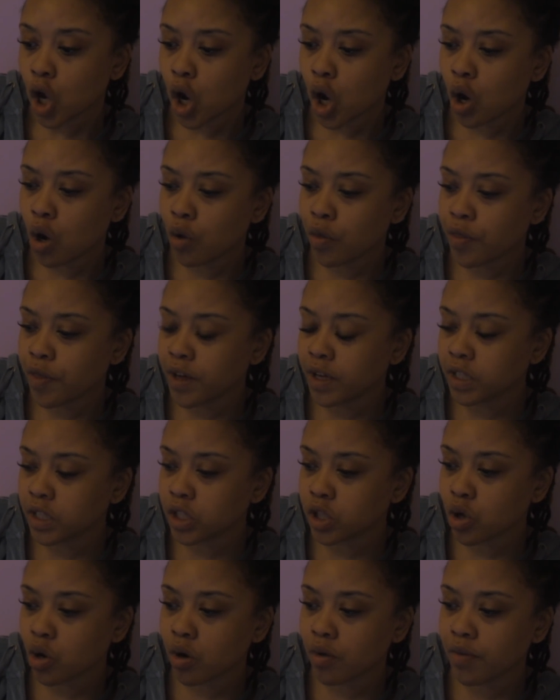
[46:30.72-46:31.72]
Oh, things
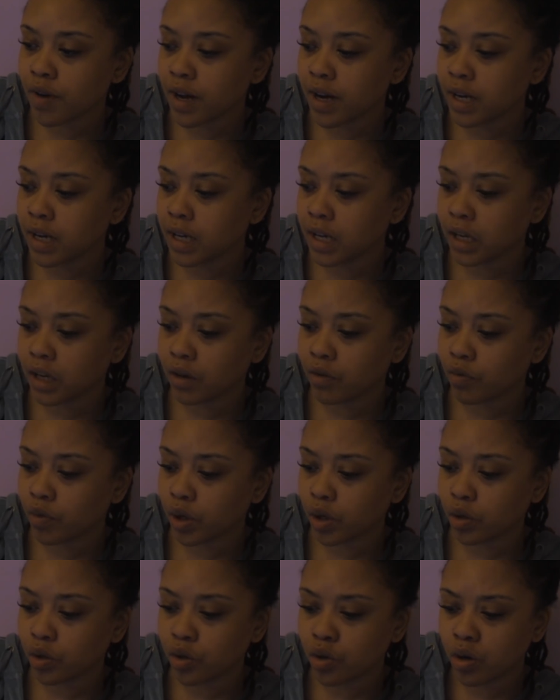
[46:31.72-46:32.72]
is already getting
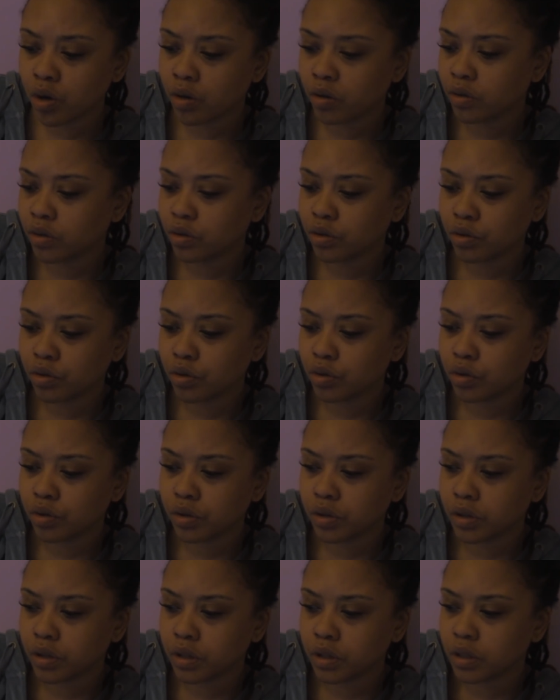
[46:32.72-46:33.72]
real.
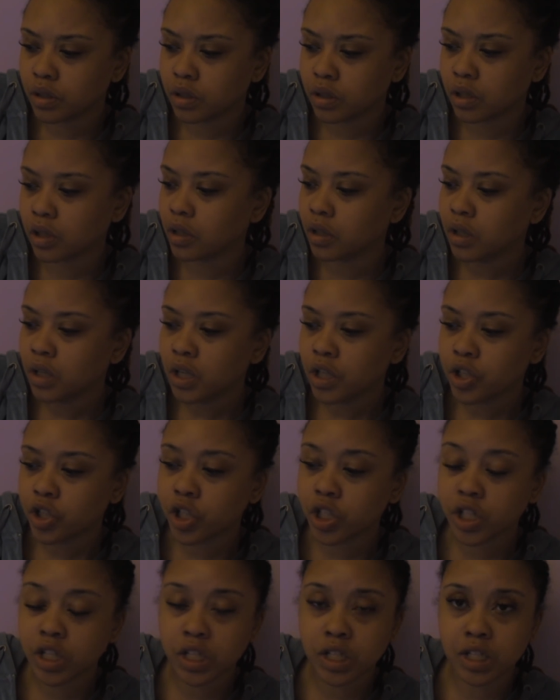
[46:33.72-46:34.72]
You
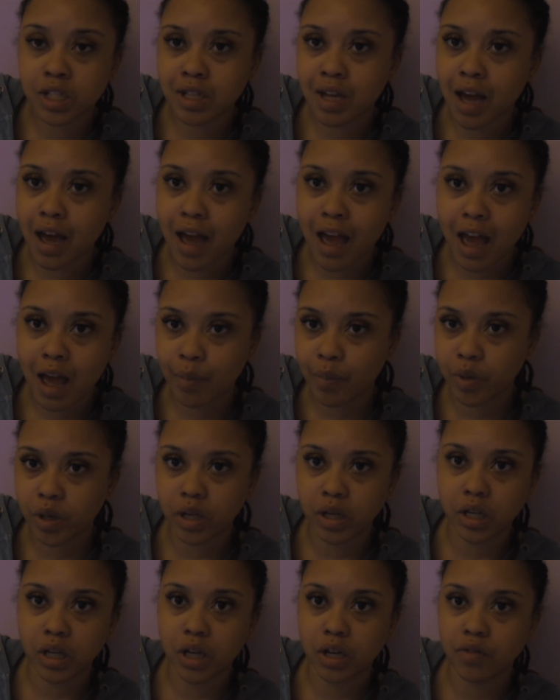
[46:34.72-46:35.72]
just because it's not
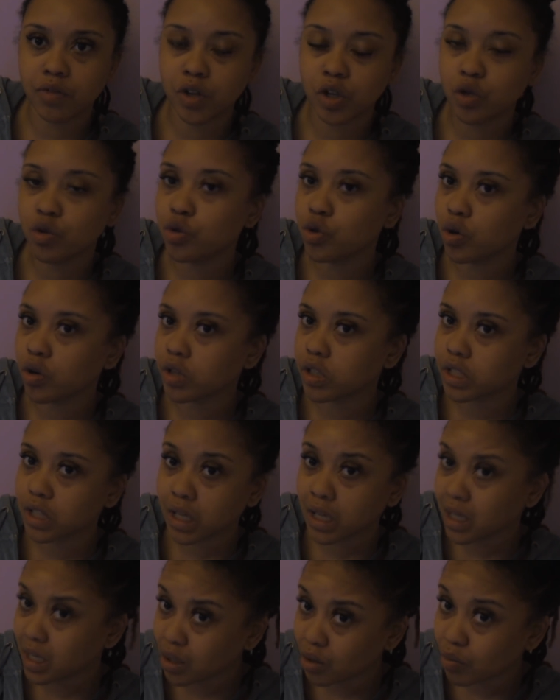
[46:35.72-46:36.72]
happening here in New York
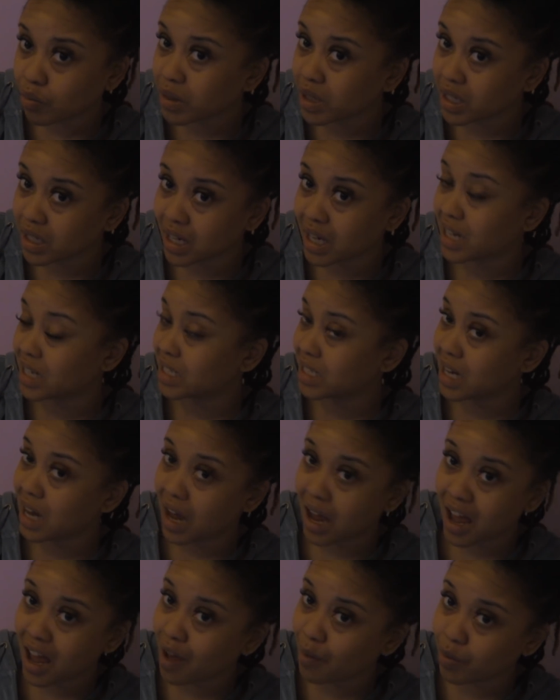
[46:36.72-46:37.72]
City don't mean that it's
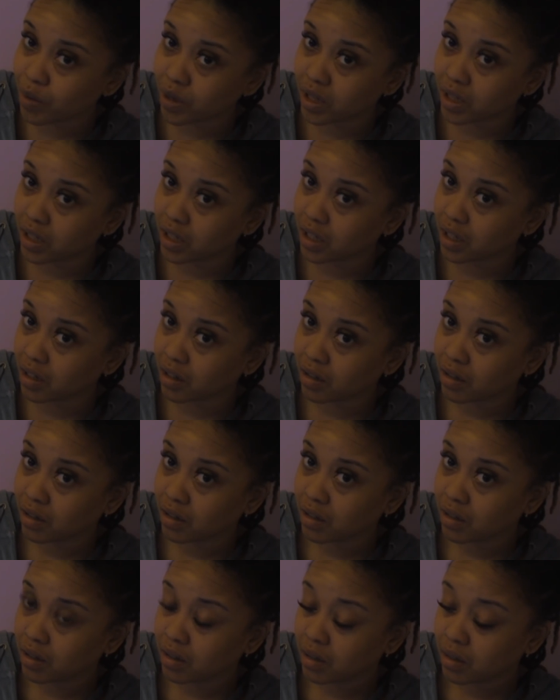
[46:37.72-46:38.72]
not happening here.
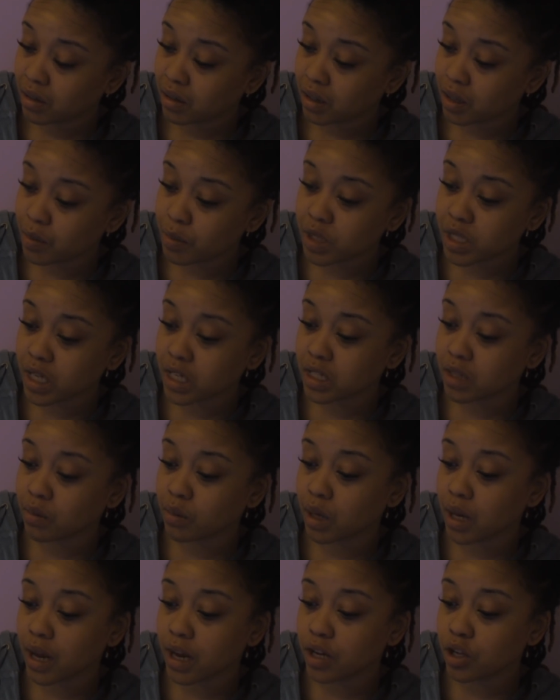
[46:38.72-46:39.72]
Let me tell you
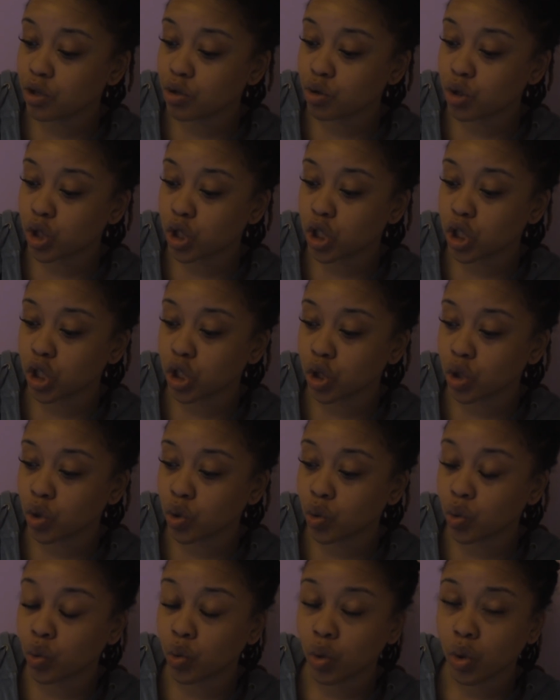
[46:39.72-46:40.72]
something. I used
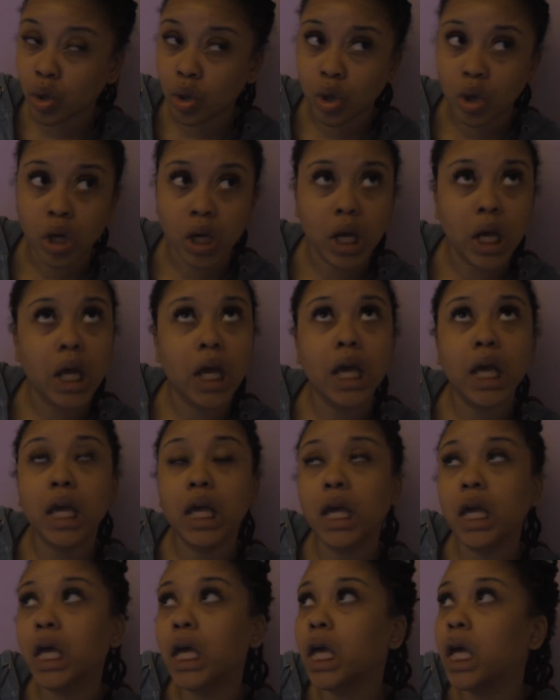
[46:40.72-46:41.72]
to,
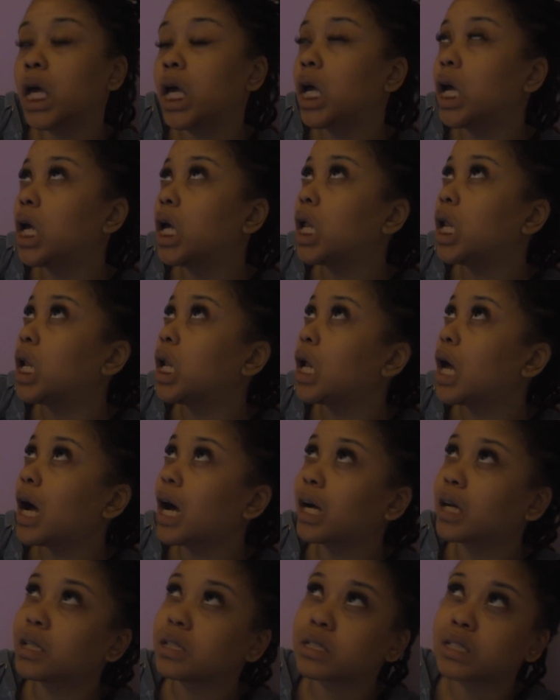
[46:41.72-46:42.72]
and I
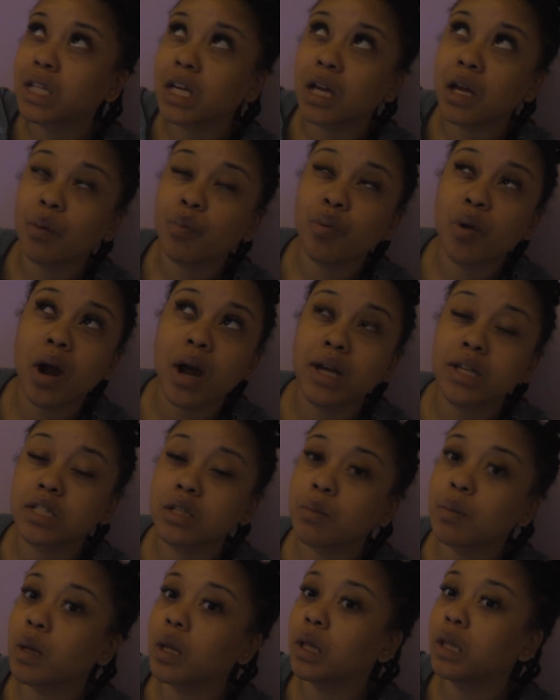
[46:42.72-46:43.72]
could say
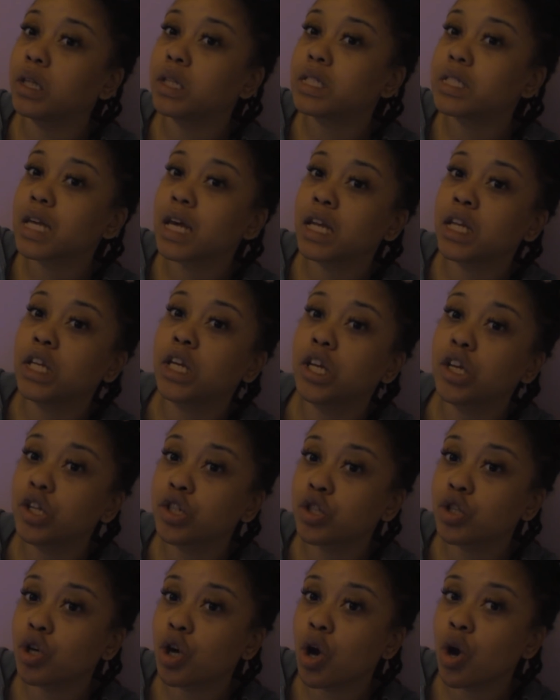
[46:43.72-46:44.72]
approximately 10
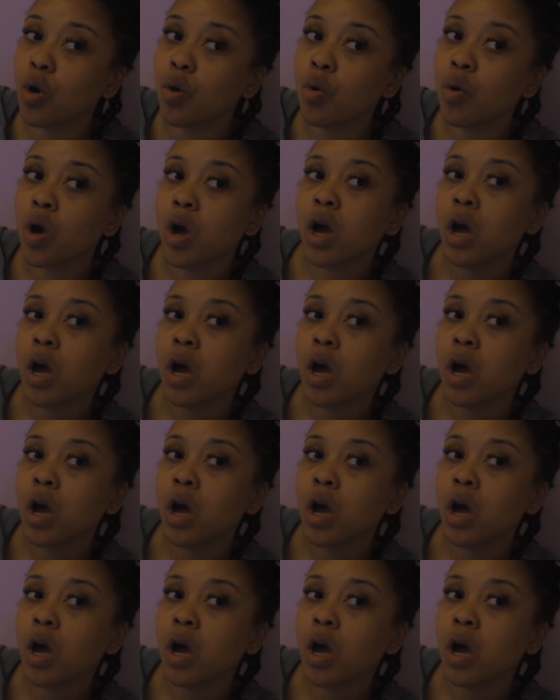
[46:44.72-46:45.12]
years ago,